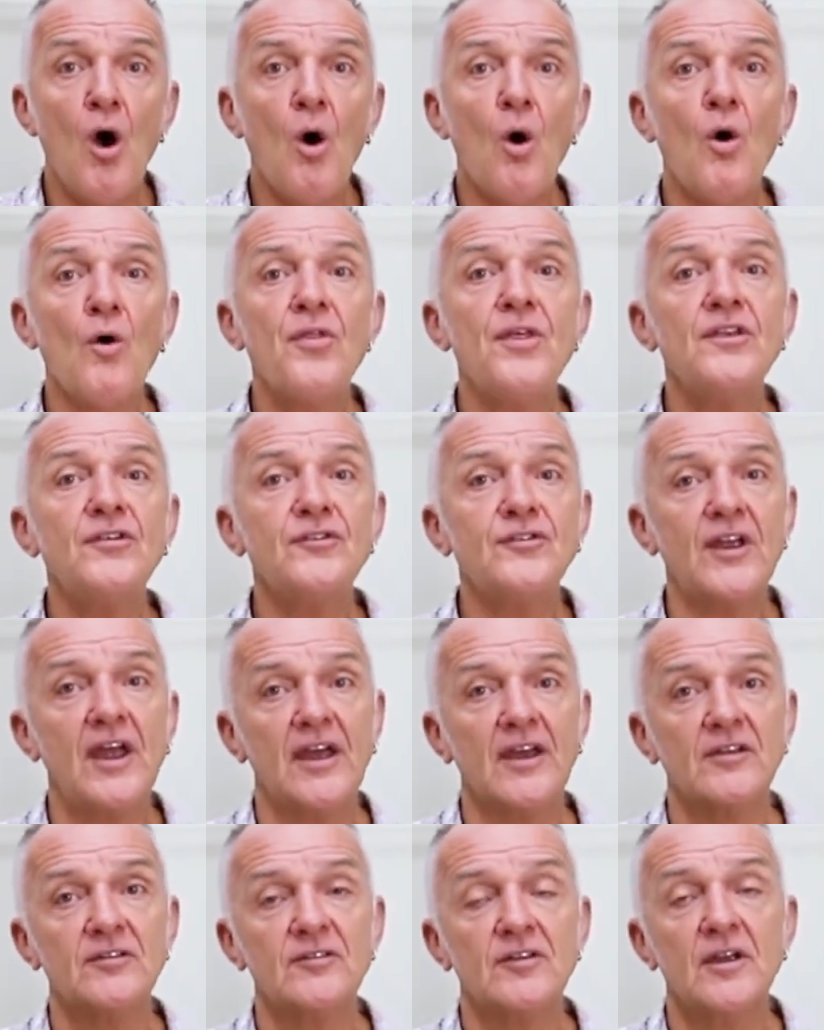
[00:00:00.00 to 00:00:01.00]
Or this
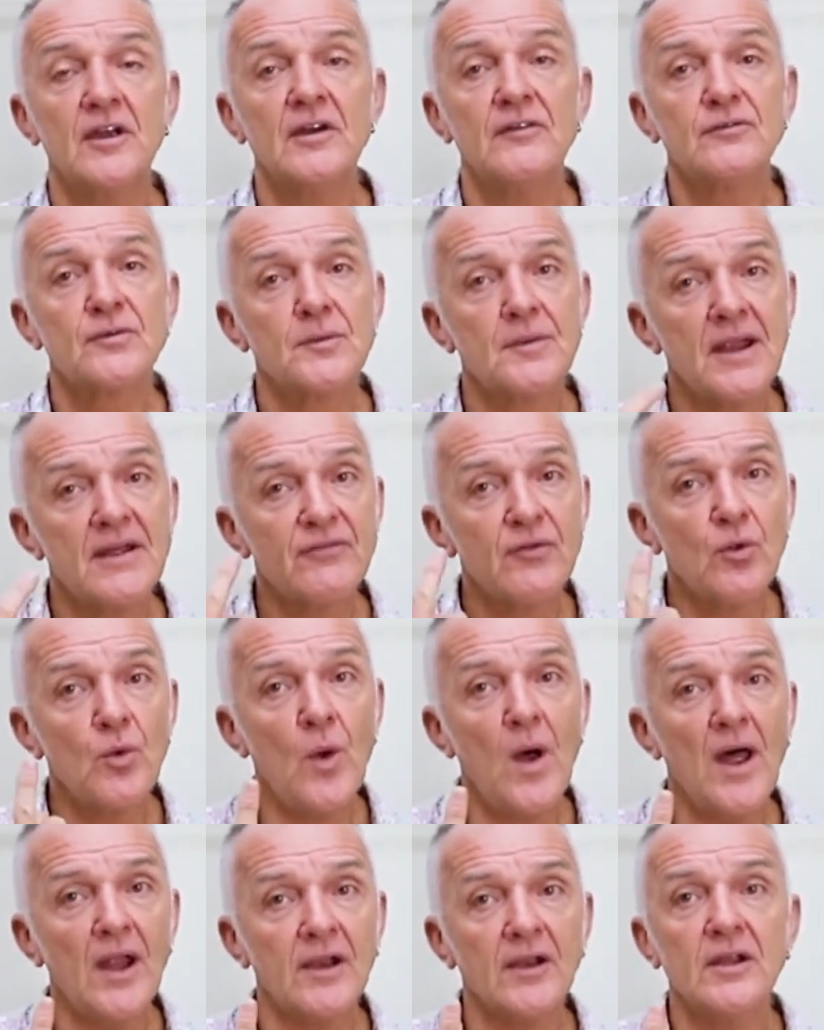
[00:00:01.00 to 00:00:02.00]
text from level
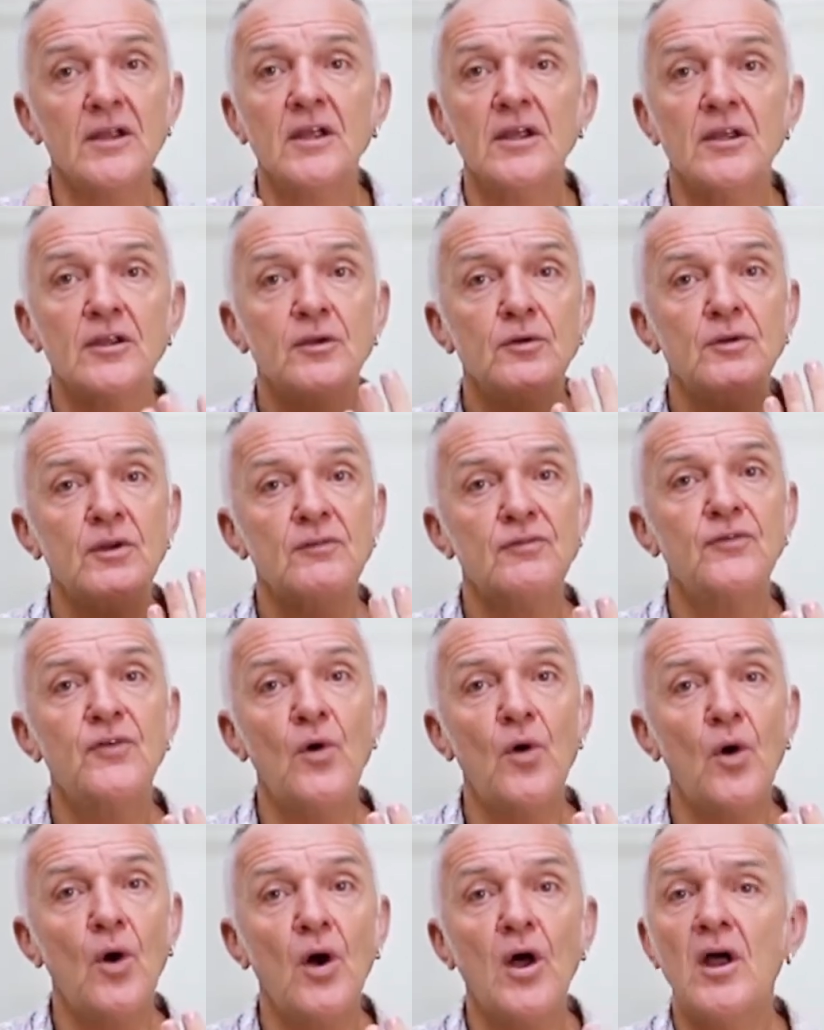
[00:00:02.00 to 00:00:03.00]
1, unit
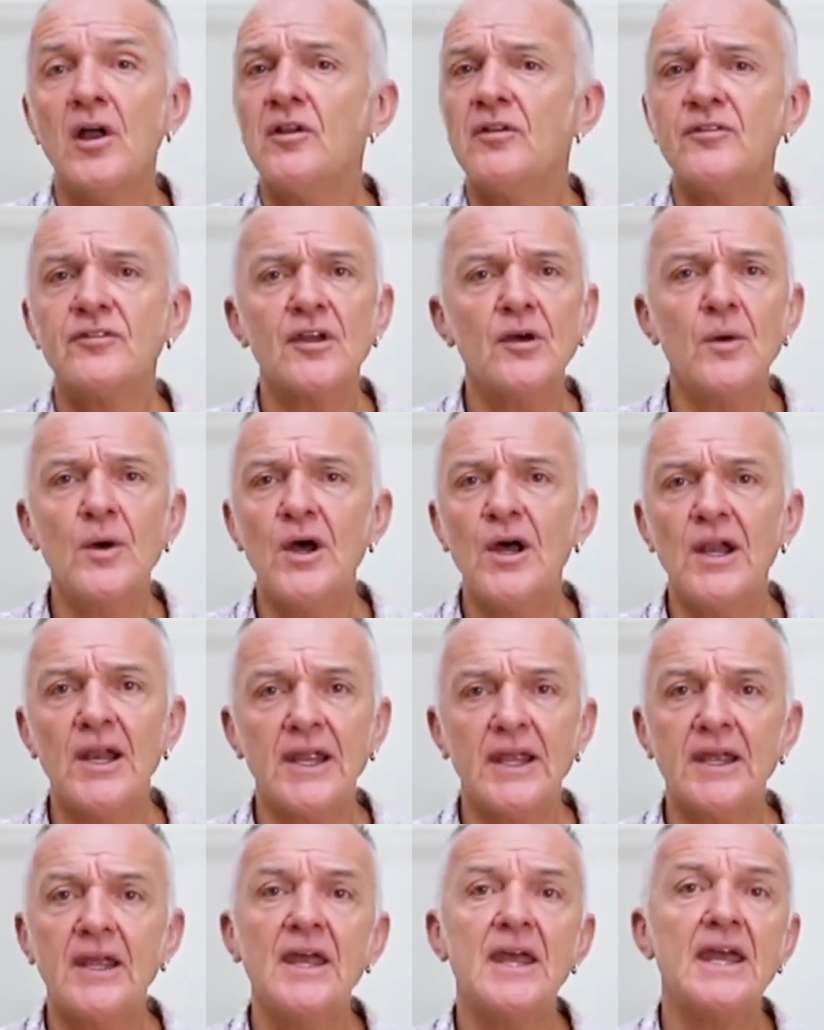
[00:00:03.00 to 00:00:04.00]
4, so
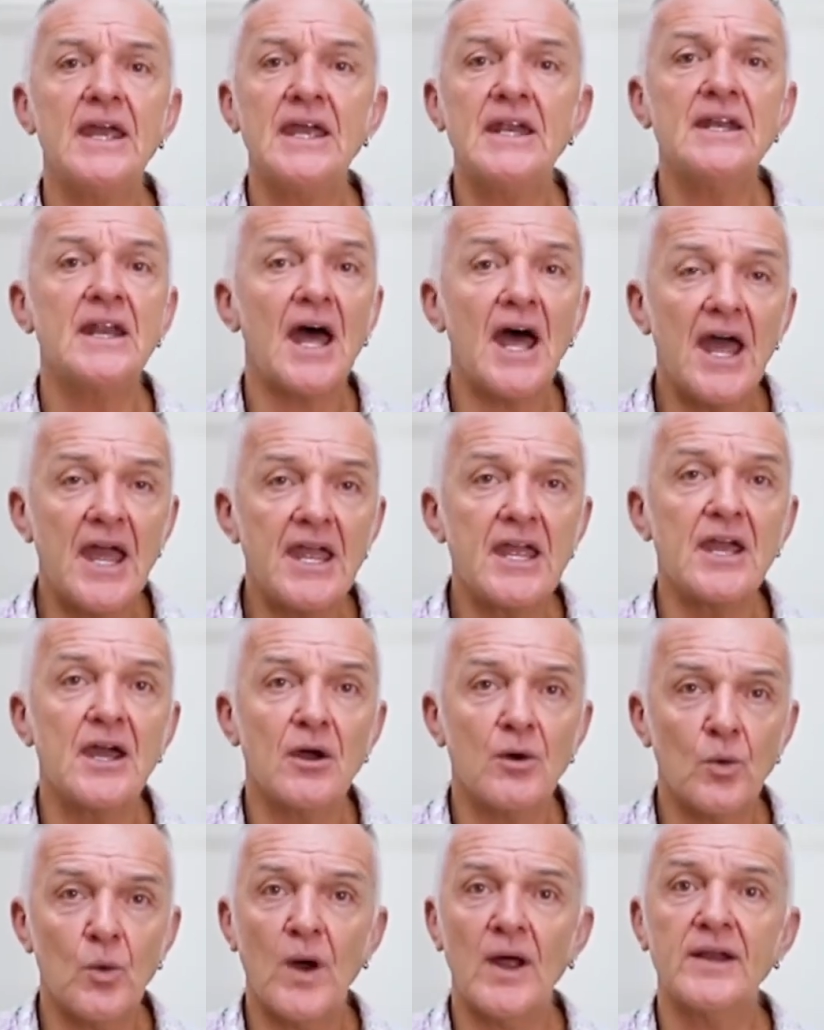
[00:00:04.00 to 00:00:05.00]
early in
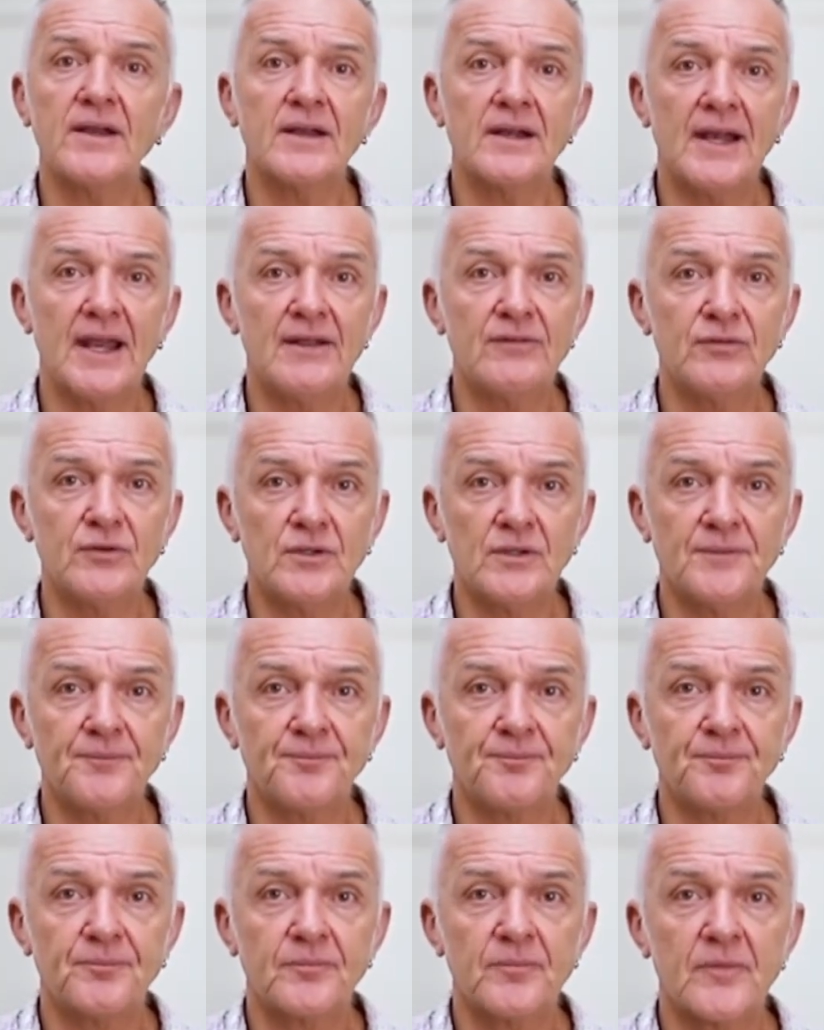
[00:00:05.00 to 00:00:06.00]
A1 level.
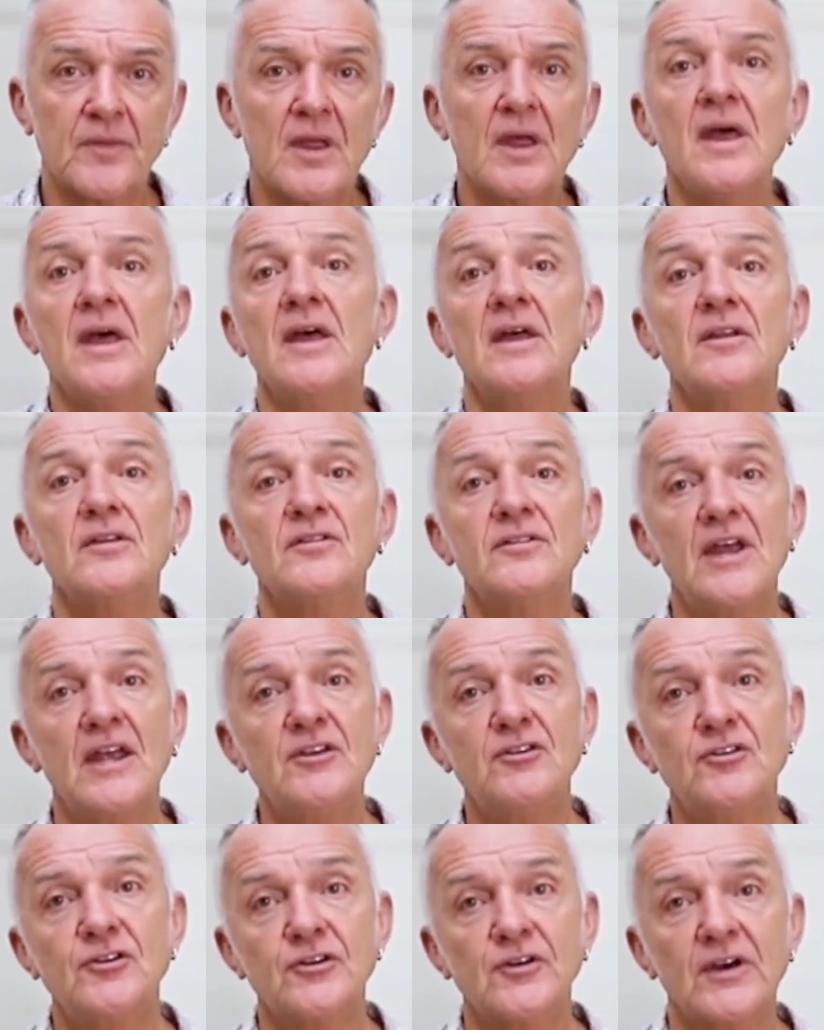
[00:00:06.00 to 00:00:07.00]

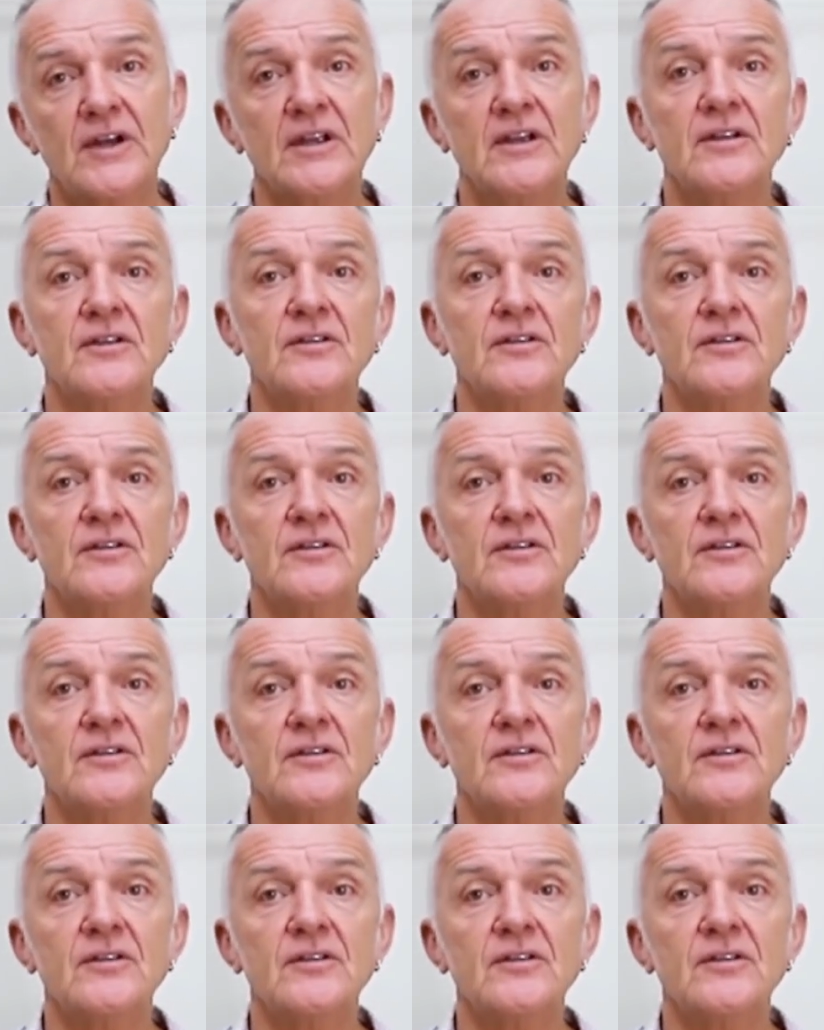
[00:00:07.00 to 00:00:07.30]
Century,